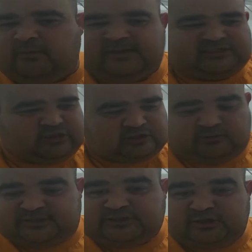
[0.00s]
starts doing
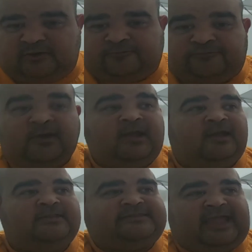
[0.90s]
the shows,
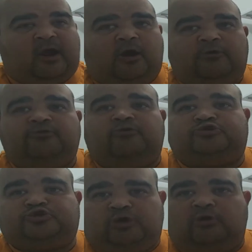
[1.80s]
those
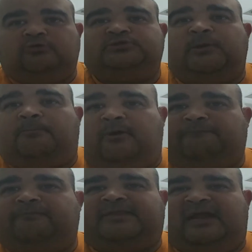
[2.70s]
shows
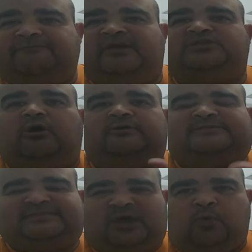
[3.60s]
from Netflix are
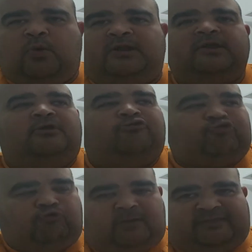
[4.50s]
somewhat
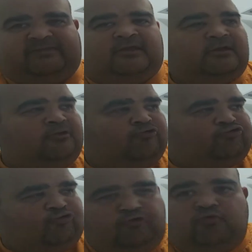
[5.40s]
directed
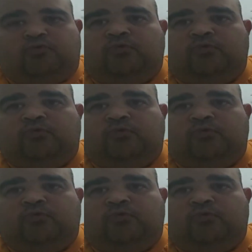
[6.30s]
to